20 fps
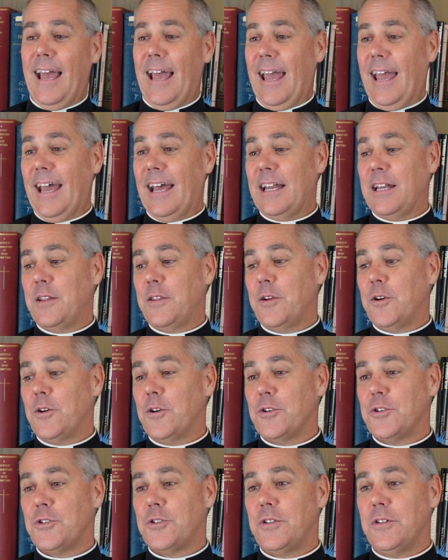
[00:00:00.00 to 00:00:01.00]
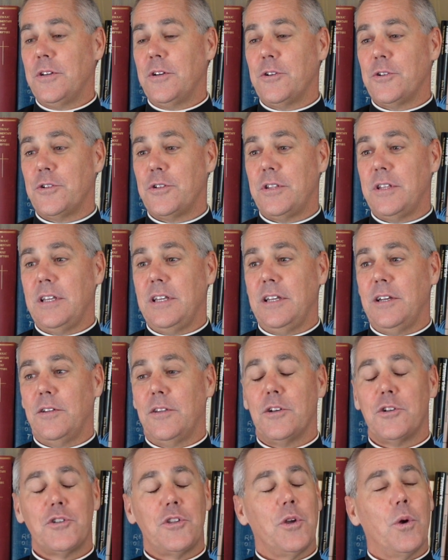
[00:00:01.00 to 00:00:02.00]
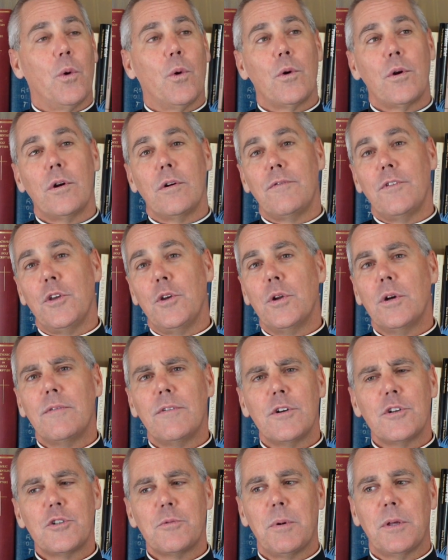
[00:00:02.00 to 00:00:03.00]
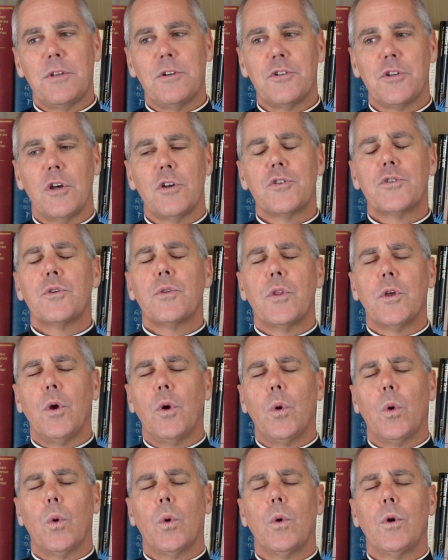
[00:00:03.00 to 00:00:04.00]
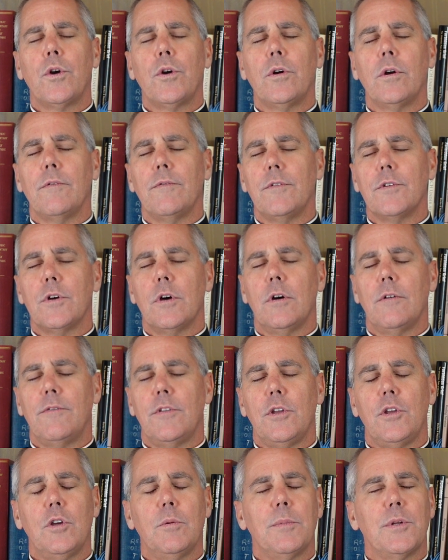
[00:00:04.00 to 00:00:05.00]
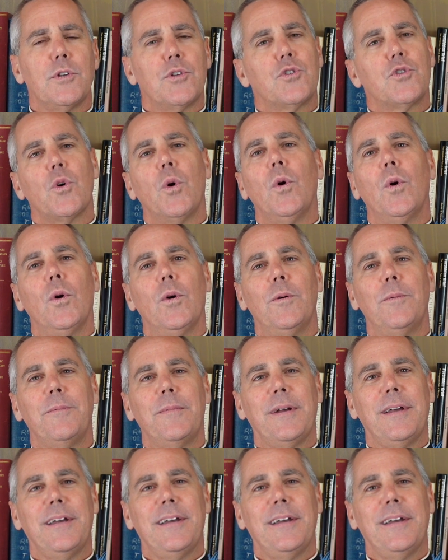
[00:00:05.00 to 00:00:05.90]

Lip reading: and there's the order of the universe, but there's also the order of the human soul,